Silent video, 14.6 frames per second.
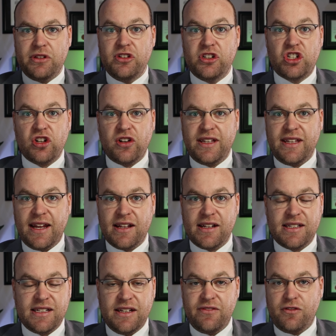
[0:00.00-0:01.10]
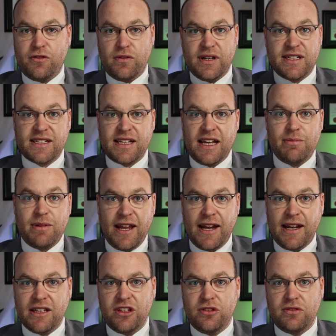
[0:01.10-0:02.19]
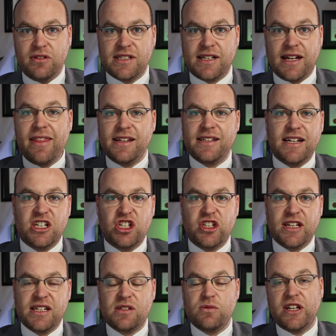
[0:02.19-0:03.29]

use joint tenancy for estate planning tools and other such things,